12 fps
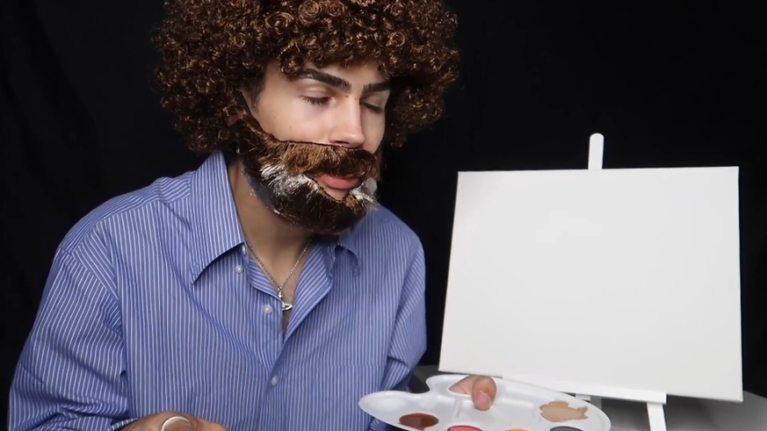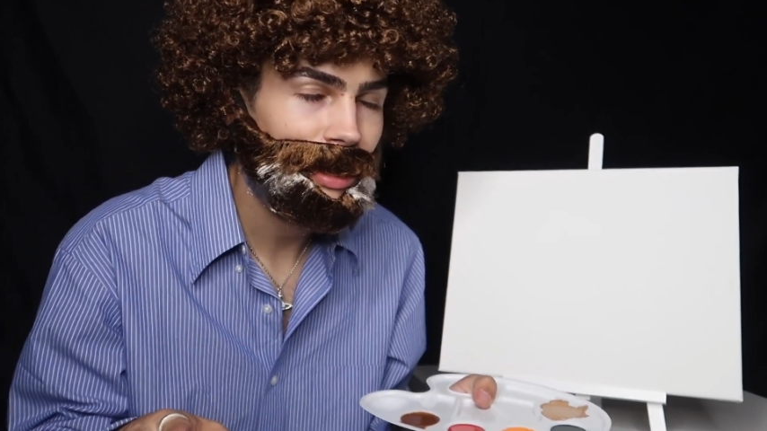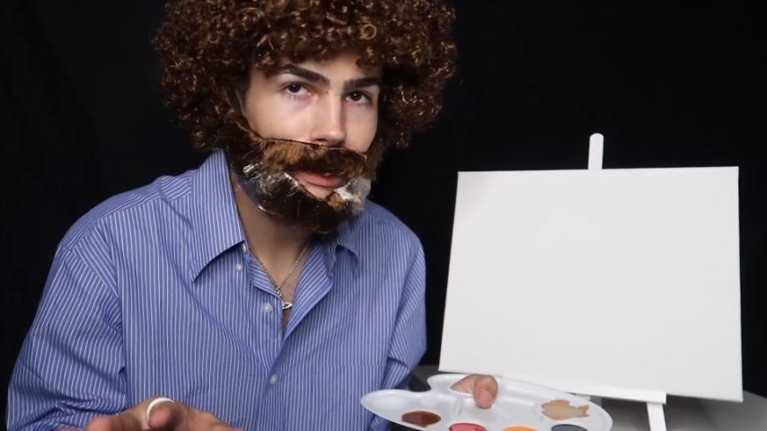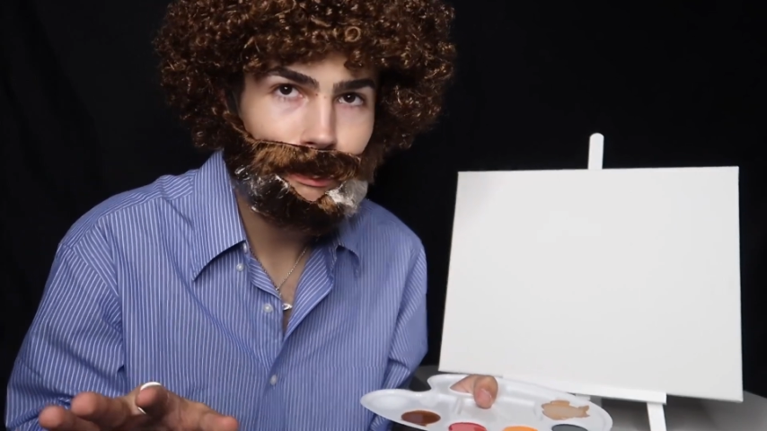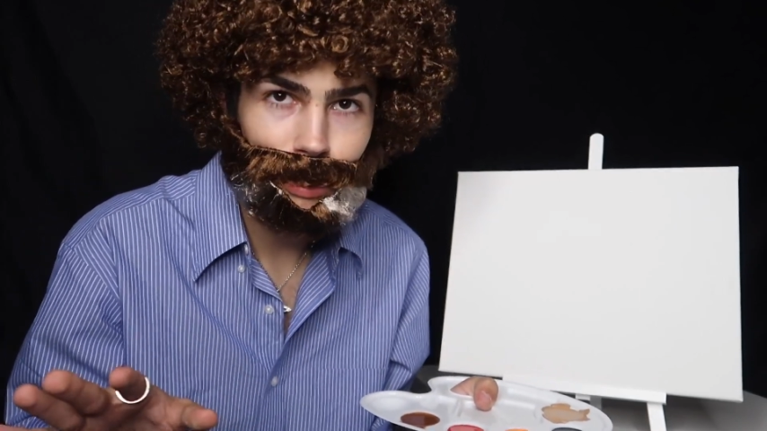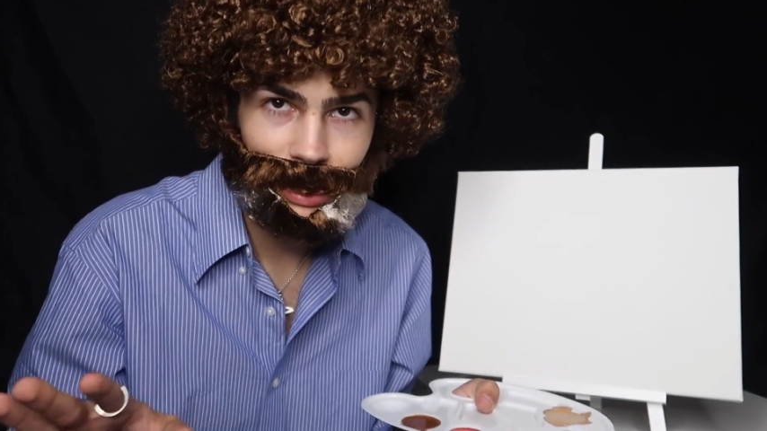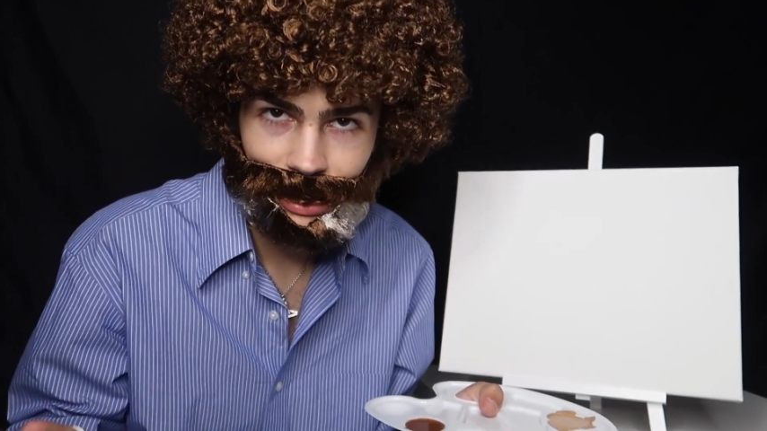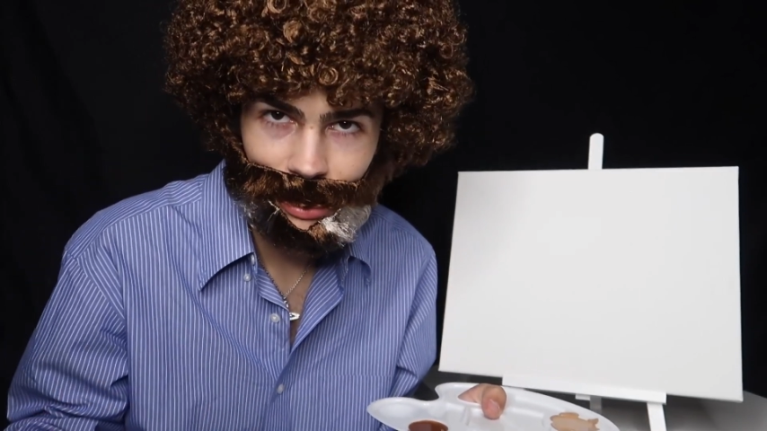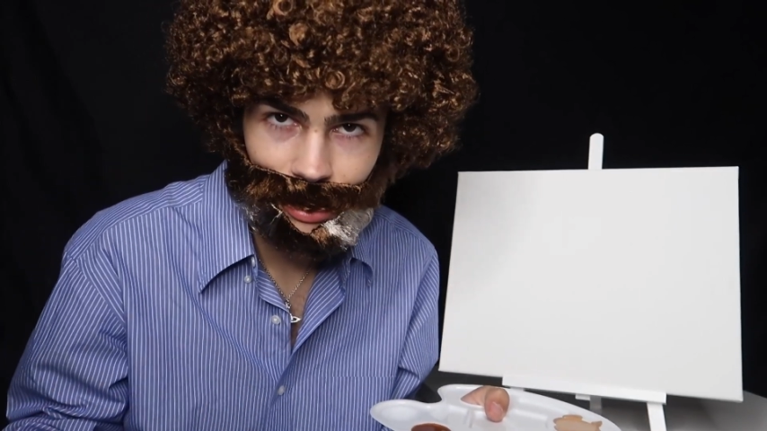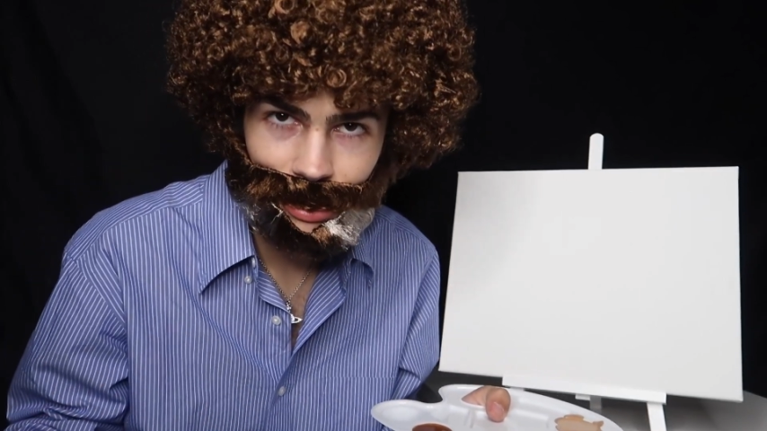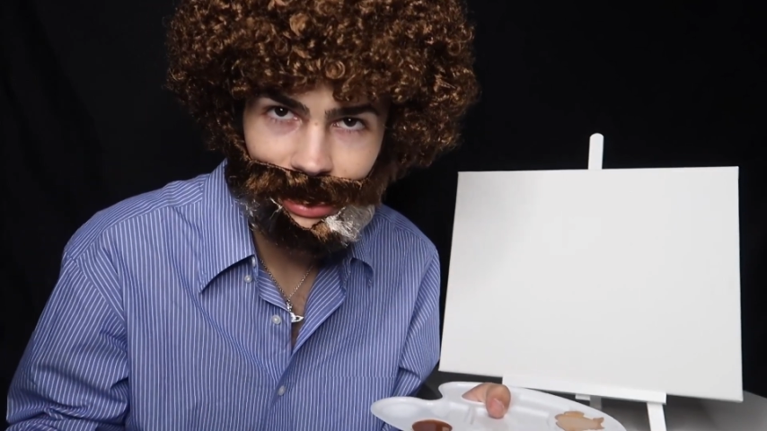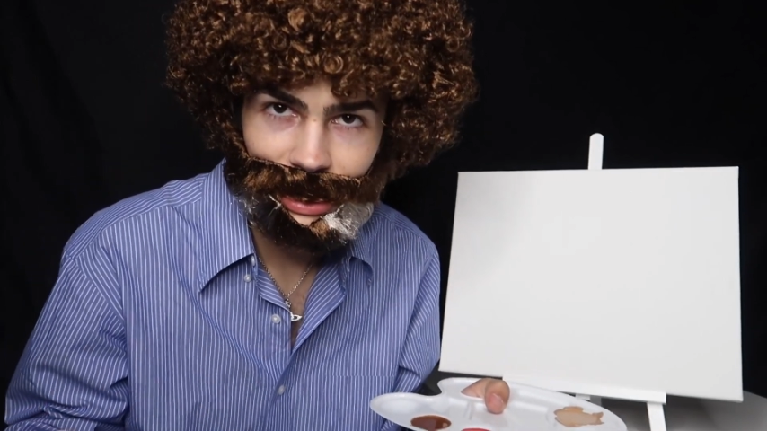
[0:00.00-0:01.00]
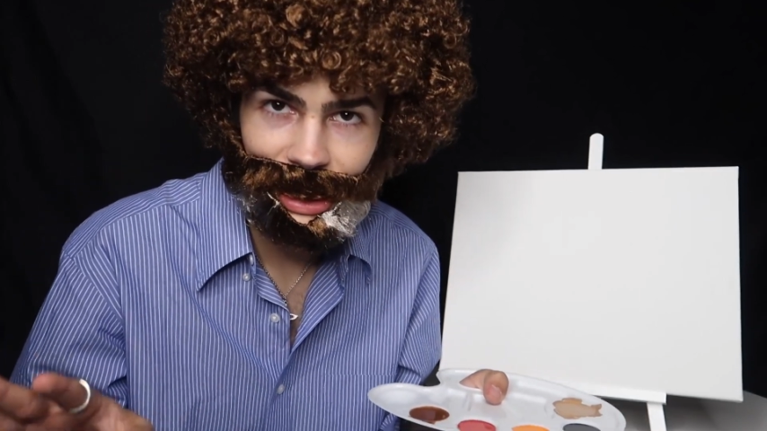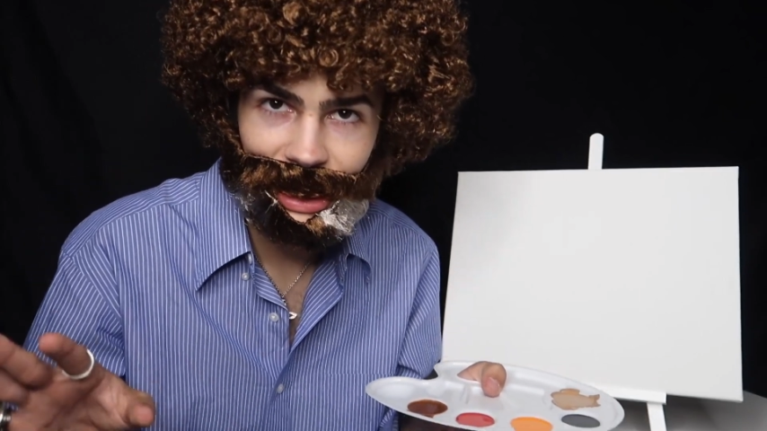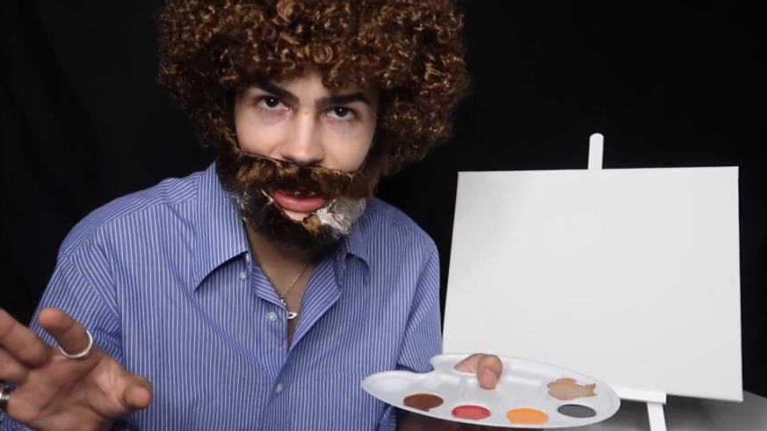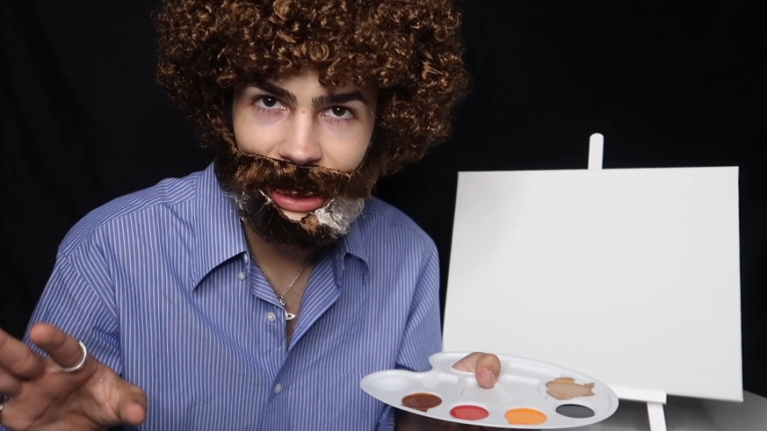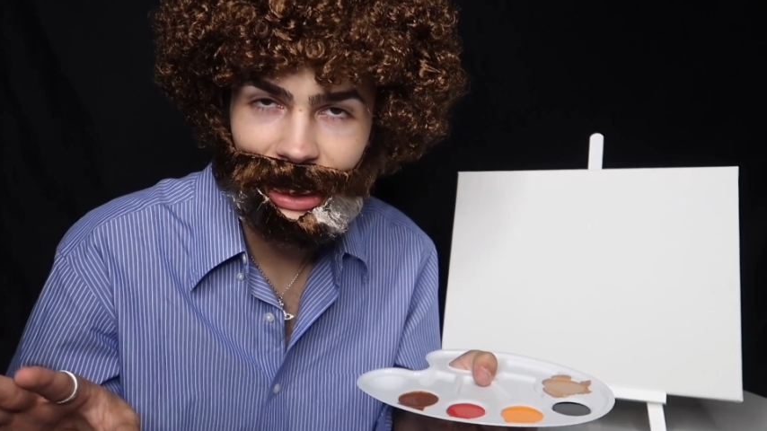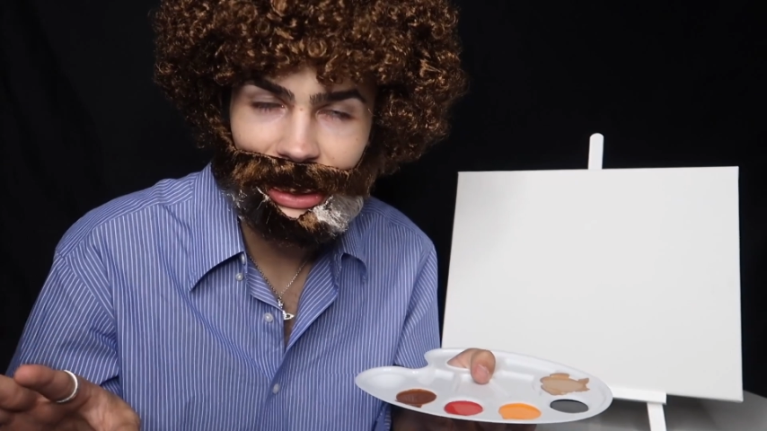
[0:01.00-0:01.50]
the bristles and
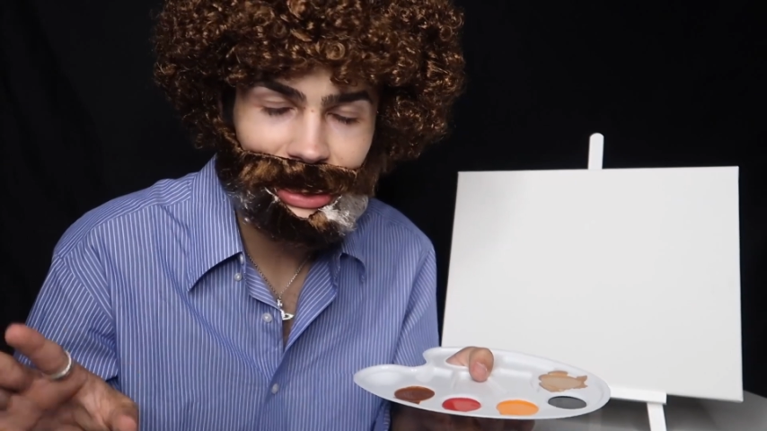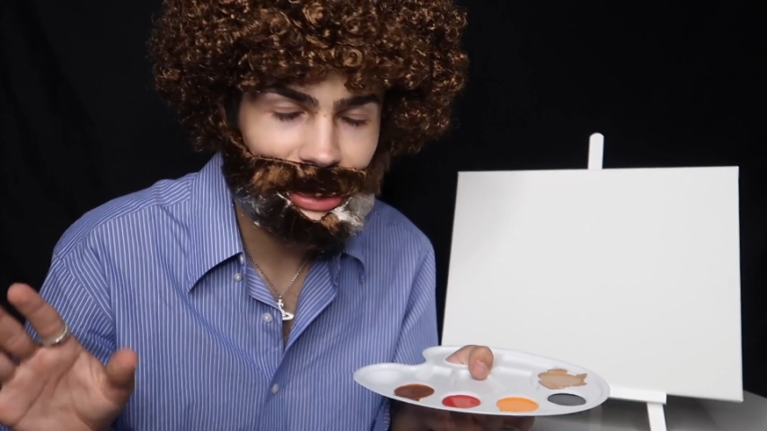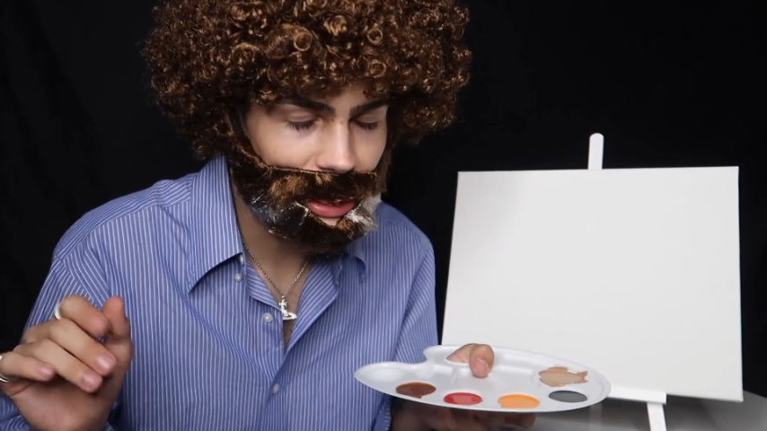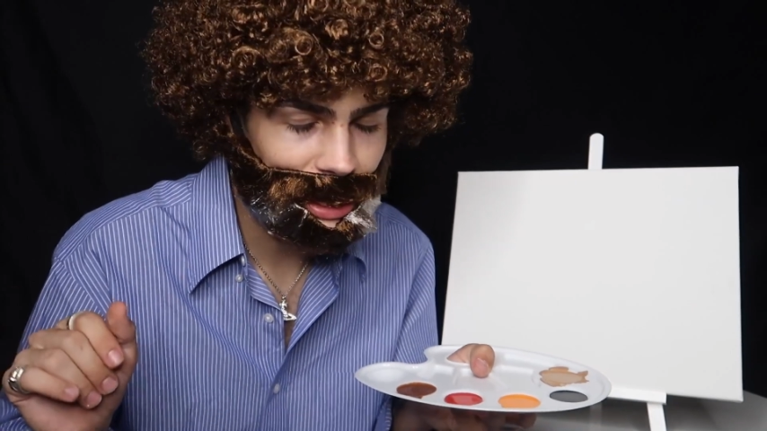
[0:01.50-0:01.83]
nicks